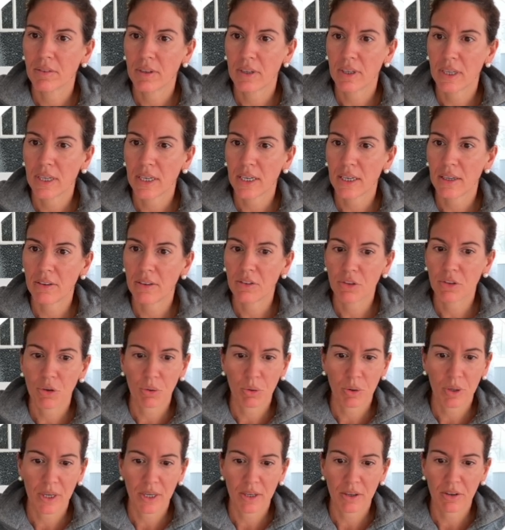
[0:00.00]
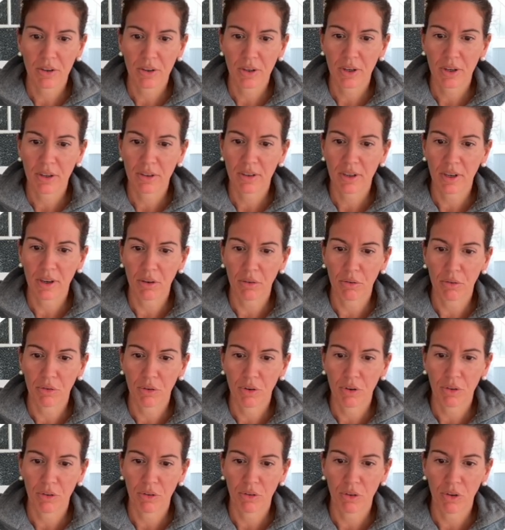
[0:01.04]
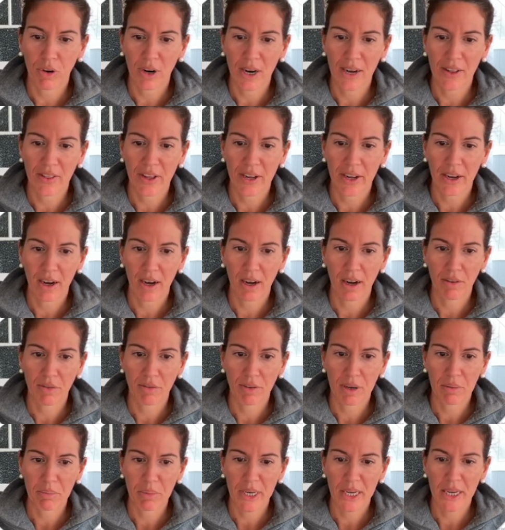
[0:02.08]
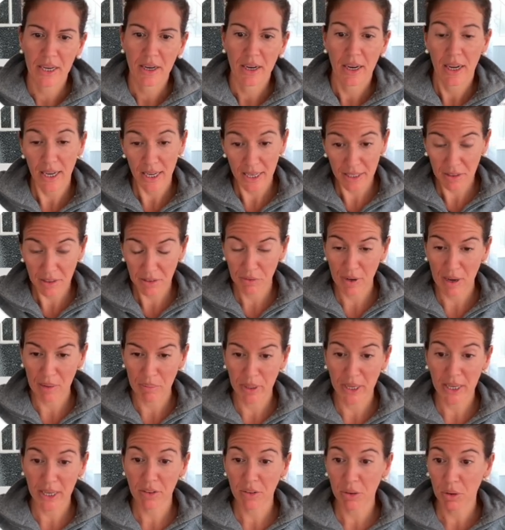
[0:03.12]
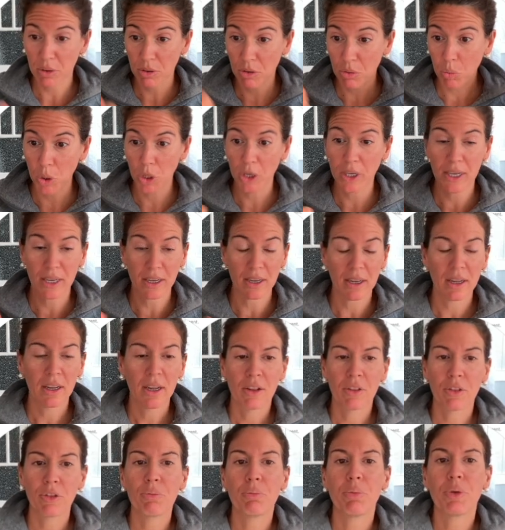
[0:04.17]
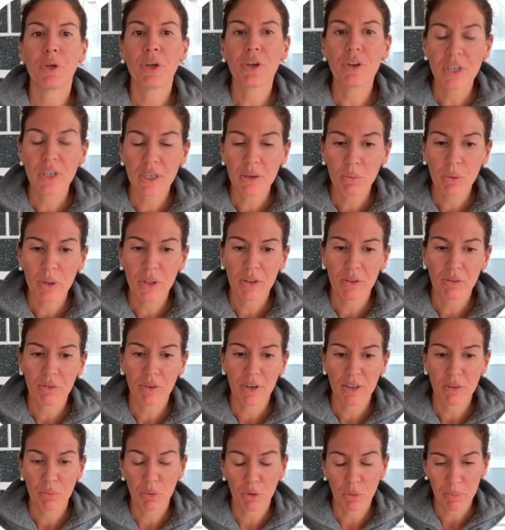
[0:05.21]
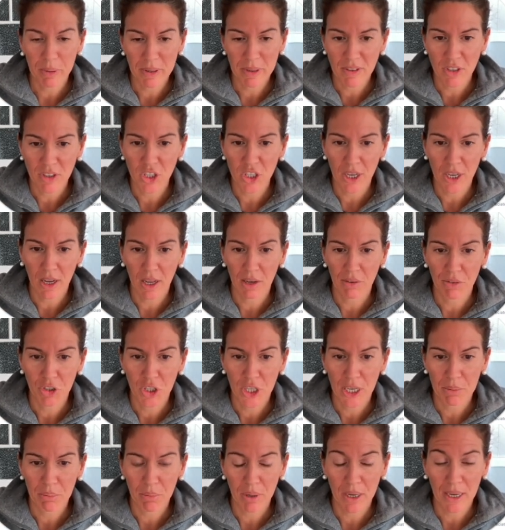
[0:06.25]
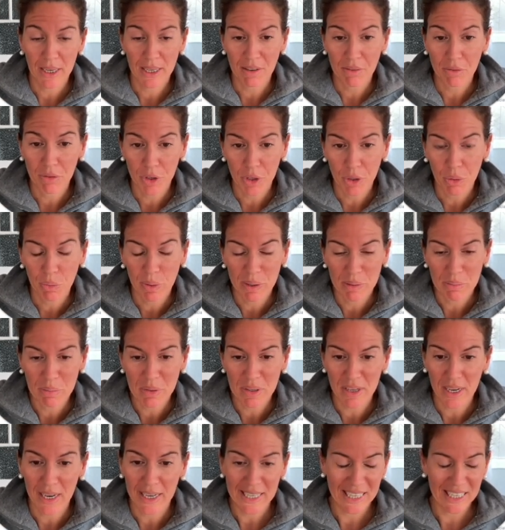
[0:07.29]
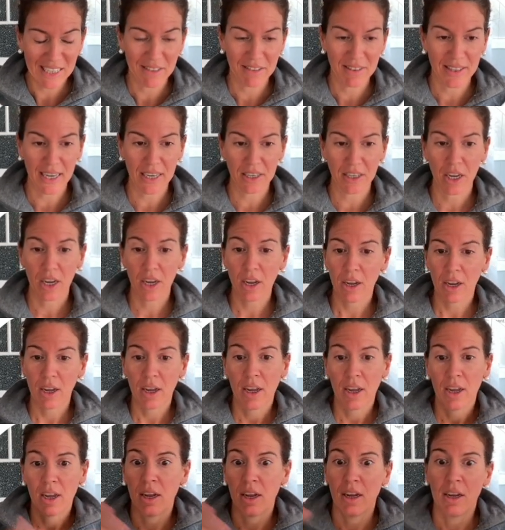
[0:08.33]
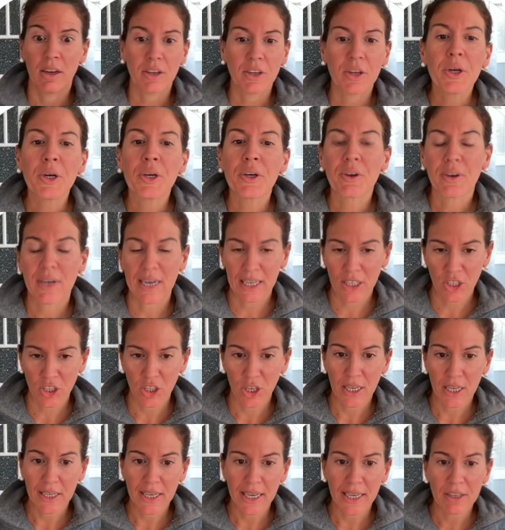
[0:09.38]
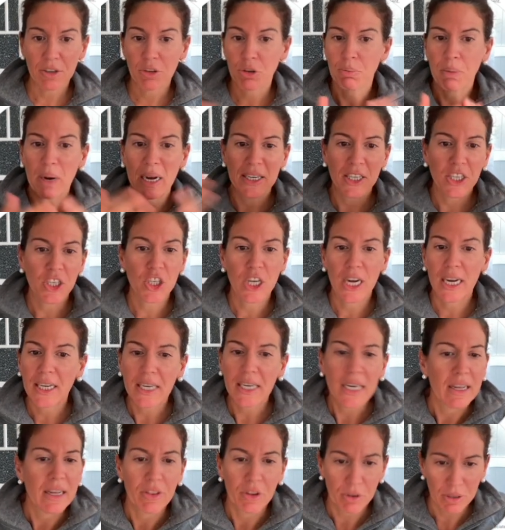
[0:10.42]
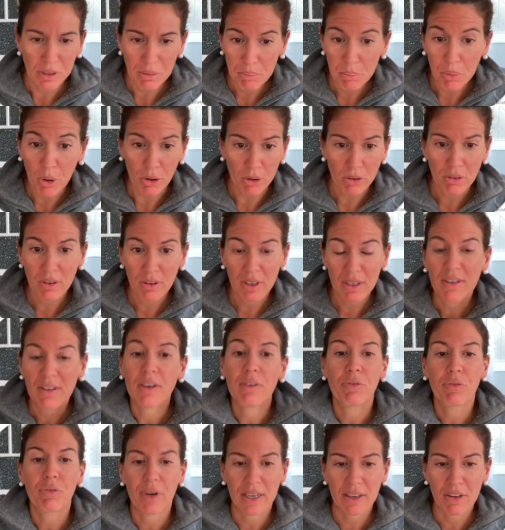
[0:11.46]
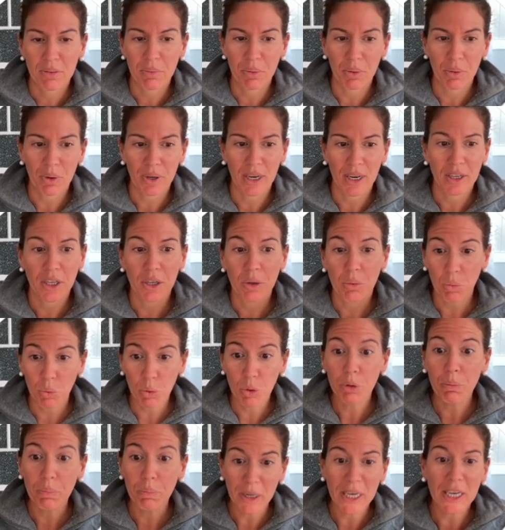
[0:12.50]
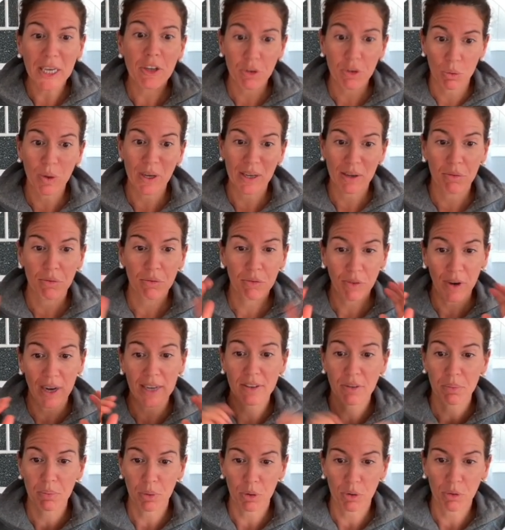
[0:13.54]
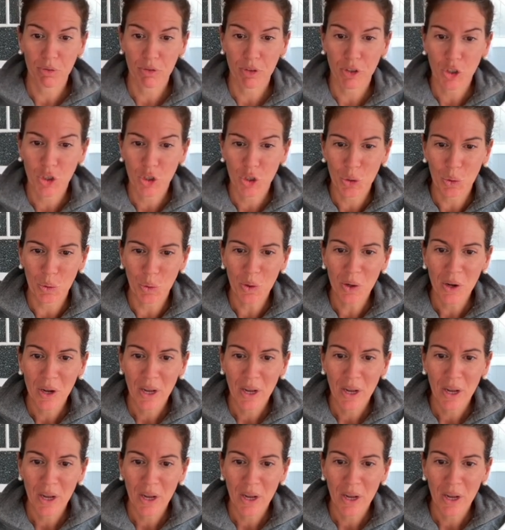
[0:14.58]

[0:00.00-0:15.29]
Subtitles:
is talking to herself right there. Hi Fabi, it's Fabi. So it's working. The beauty with the Facebook Messenger live chat plugin for your website is that you don't actually need to manage any other inbox. It's in Facebook, and you would be doing Facebook for sure